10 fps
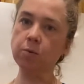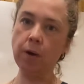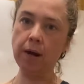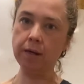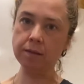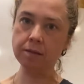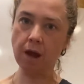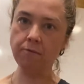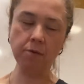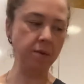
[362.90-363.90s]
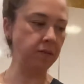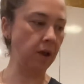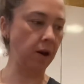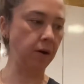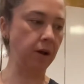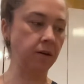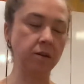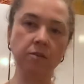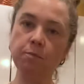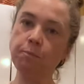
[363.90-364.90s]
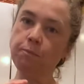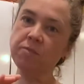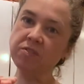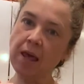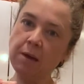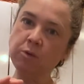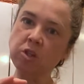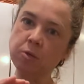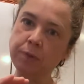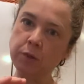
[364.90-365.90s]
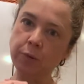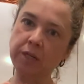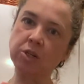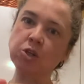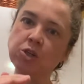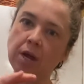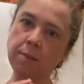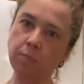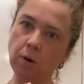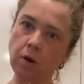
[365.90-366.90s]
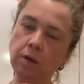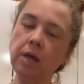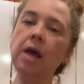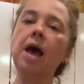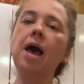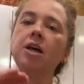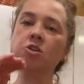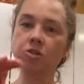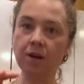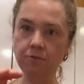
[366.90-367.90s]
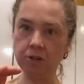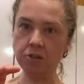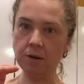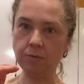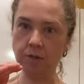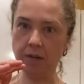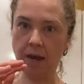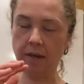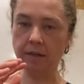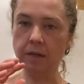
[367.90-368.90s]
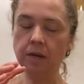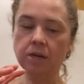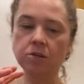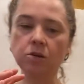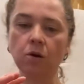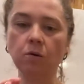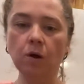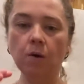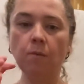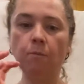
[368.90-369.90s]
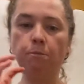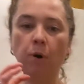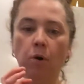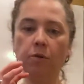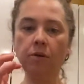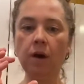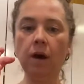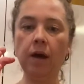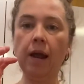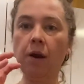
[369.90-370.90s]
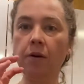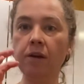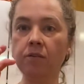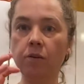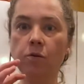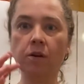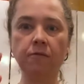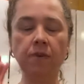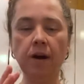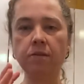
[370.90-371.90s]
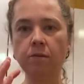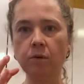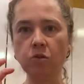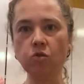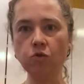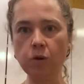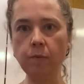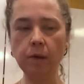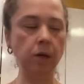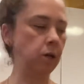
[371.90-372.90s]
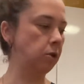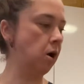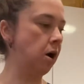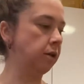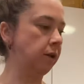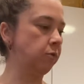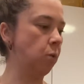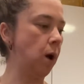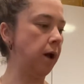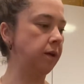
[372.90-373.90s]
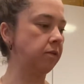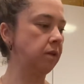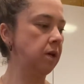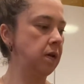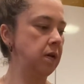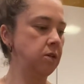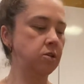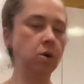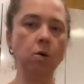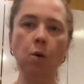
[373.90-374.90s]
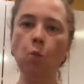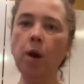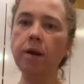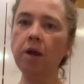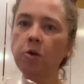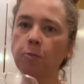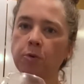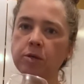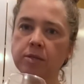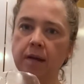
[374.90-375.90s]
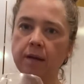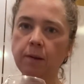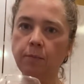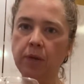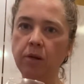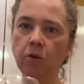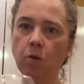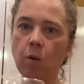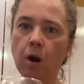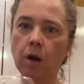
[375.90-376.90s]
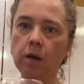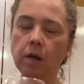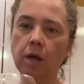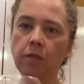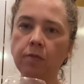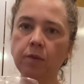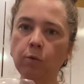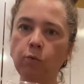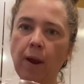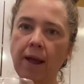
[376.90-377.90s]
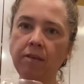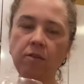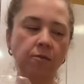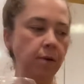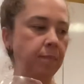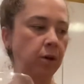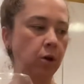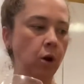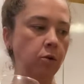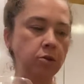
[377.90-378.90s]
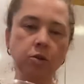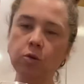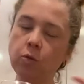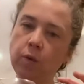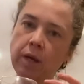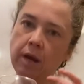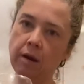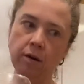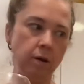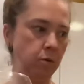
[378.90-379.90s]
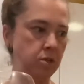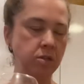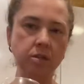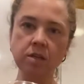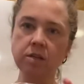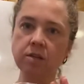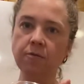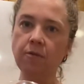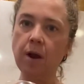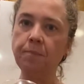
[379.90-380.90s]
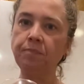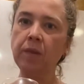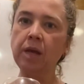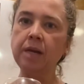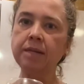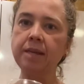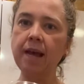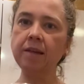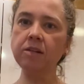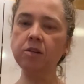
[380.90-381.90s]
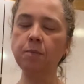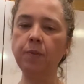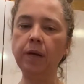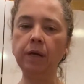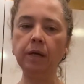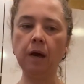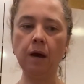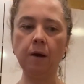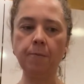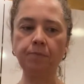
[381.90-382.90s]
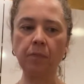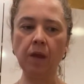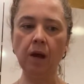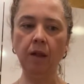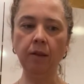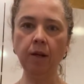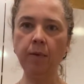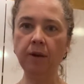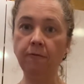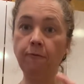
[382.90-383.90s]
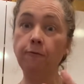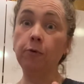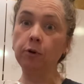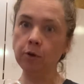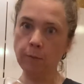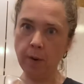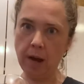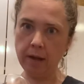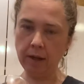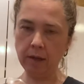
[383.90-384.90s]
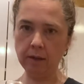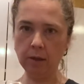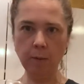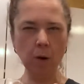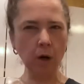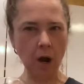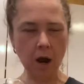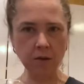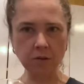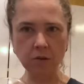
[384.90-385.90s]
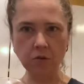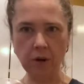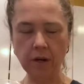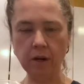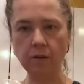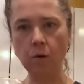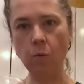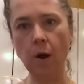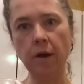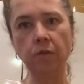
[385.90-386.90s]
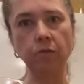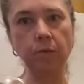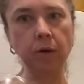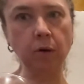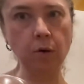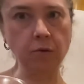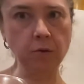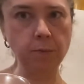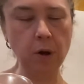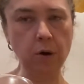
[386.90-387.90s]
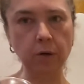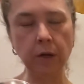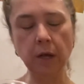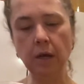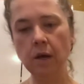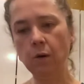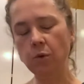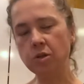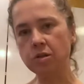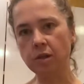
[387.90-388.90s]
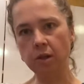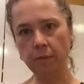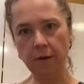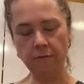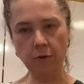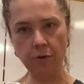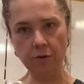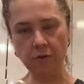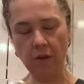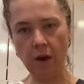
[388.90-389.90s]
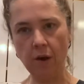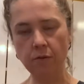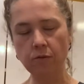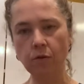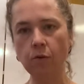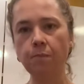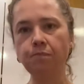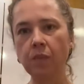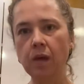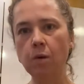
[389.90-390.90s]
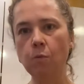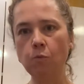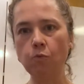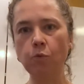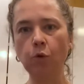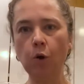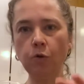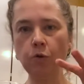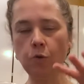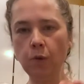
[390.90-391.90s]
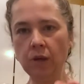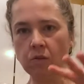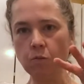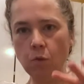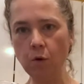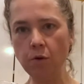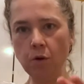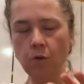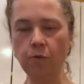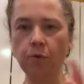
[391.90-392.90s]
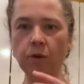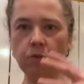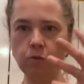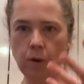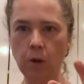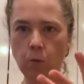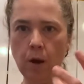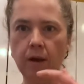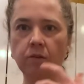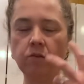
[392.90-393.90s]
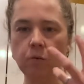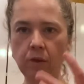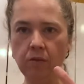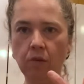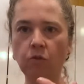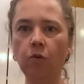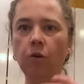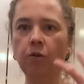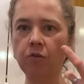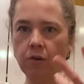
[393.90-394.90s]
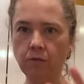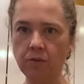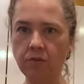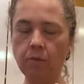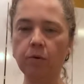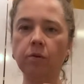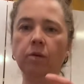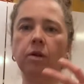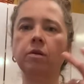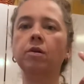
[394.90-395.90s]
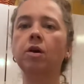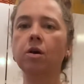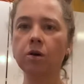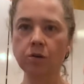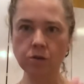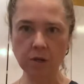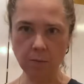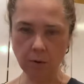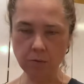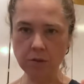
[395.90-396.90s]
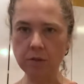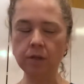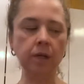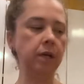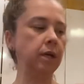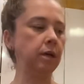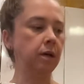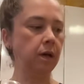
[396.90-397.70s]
wines come from this area. It's sandwiched between Chambol and Gevrey-Chambertin. So both areas that you can find some extremely long-lived wines. So 100% Pinot Noir. The reds from the Côte de Nuits area, which is this is from, tend to be a little bit of fuller bodied, a little more concentrated than wines from the Côte de Beaune, which is a little bit further south. So Côte de Nuits is more known for its red wines, Nuits Saint-Georges, Gevrey-Chambertin, Chambol-Musigny,